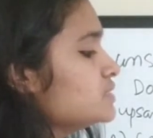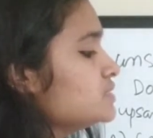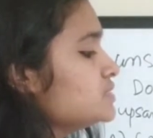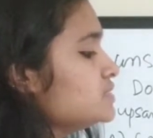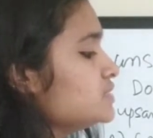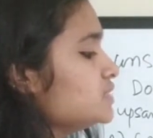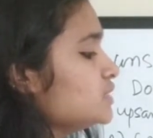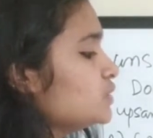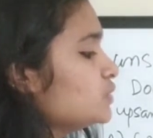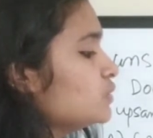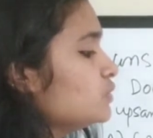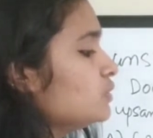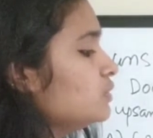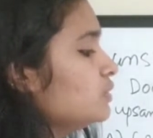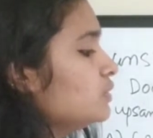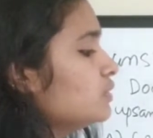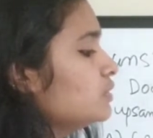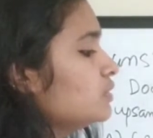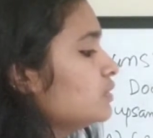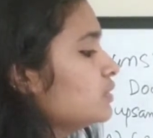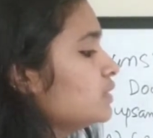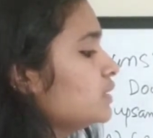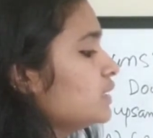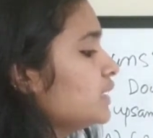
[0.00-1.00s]

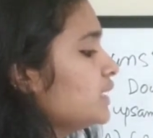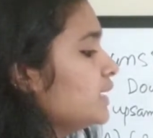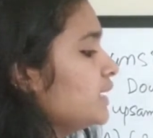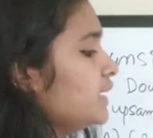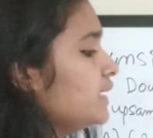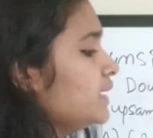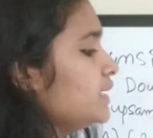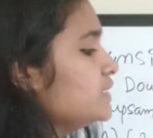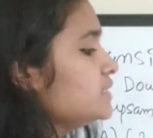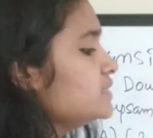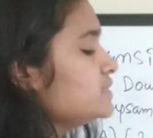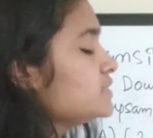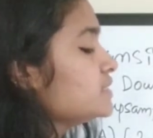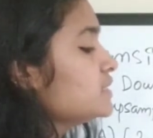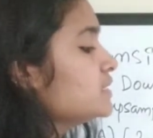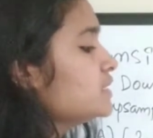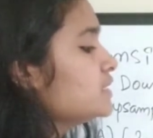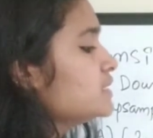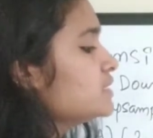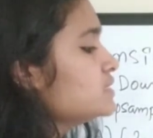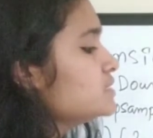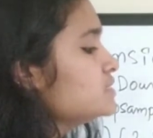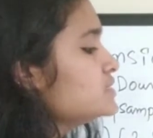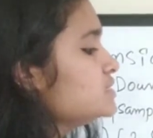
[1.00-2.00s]
0, 8,
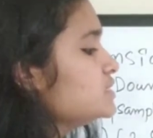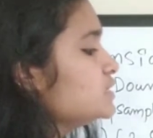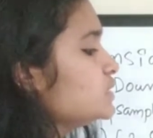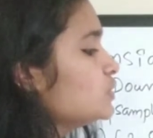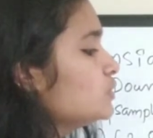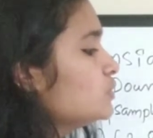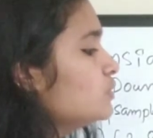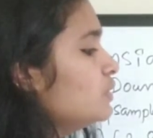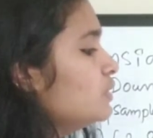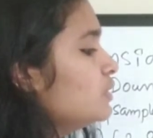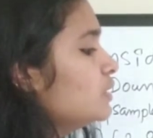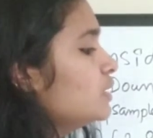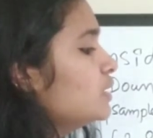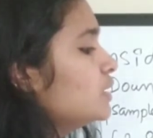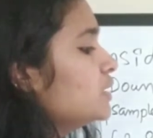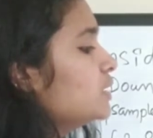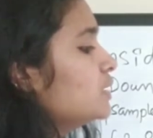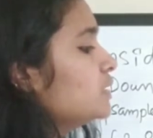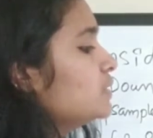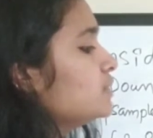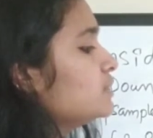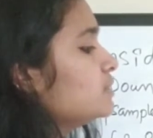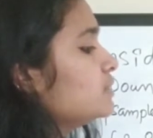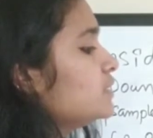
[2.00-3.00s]
0,
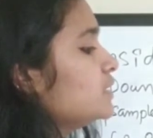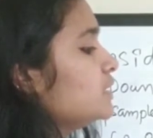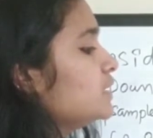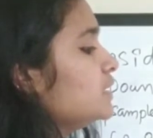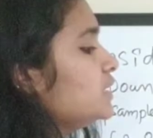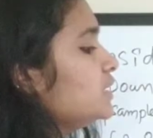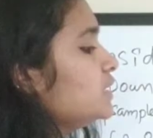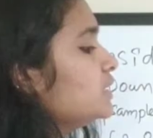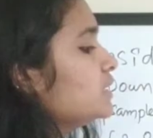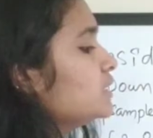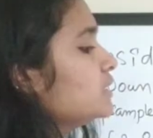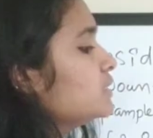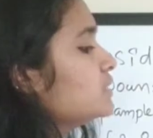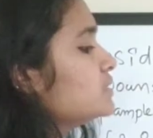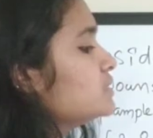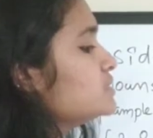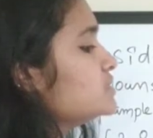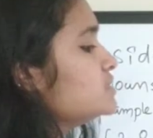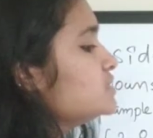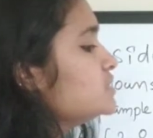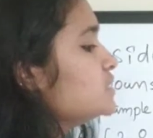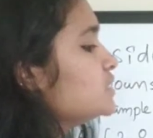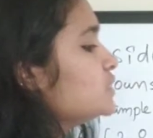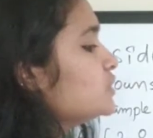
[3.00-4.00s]
3,
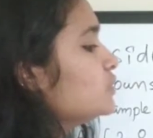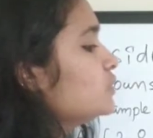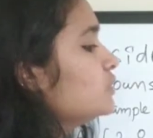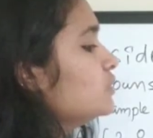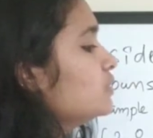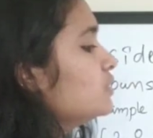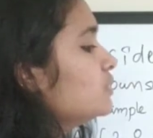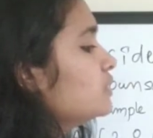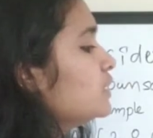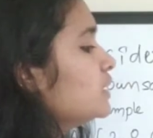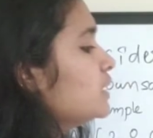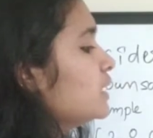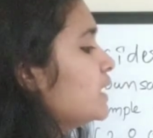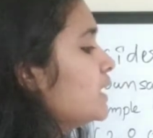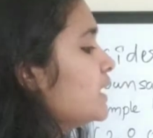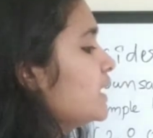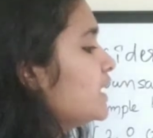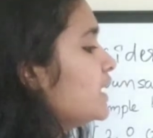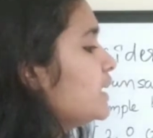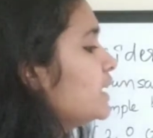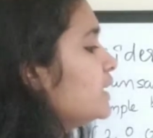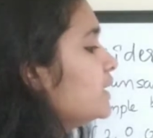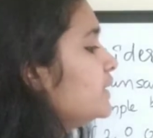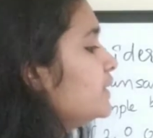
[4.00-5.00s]
0
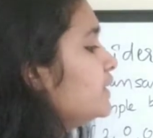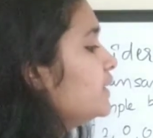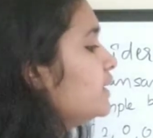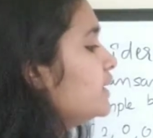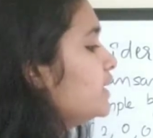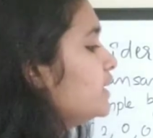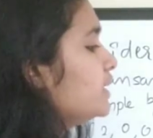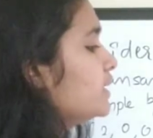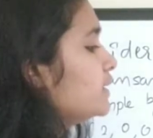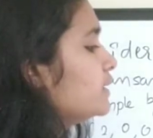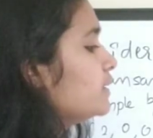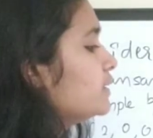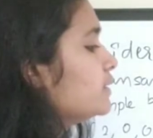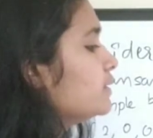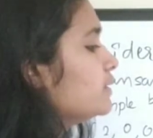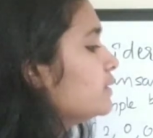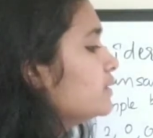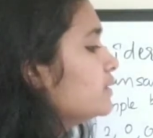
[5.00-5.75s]
and 9.